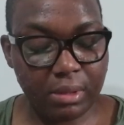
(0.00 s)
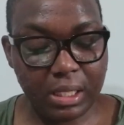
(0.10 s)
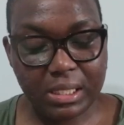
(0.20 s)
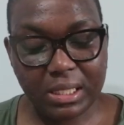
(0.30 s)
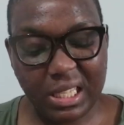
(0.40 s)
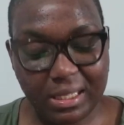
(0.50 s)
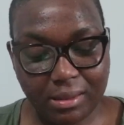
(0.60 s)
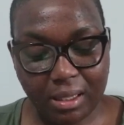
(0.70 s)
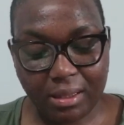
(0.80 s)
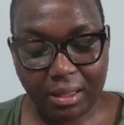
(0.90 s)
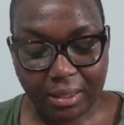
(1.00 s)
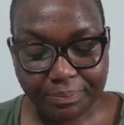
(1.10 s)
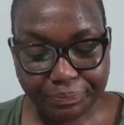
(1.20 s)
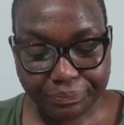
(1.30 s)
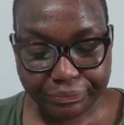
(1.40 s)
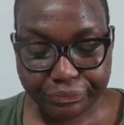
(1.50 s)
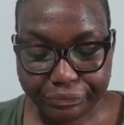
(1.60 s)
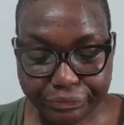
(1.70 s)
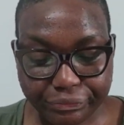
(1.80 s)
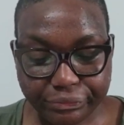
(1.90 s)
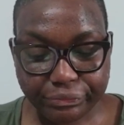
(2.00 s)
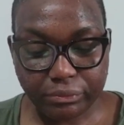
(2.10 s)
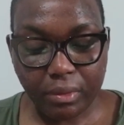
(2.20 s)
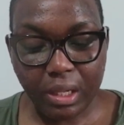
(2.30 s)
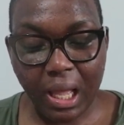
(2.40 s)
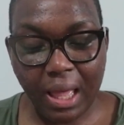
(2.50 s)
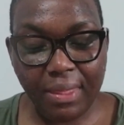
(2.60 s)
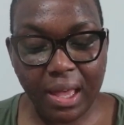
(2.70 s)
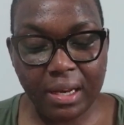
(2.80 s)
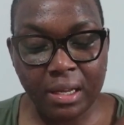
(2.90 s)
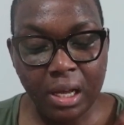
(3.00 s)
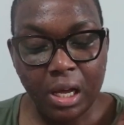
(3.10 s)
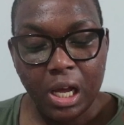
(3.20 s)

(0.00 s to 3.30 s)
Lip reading: List things like that. And then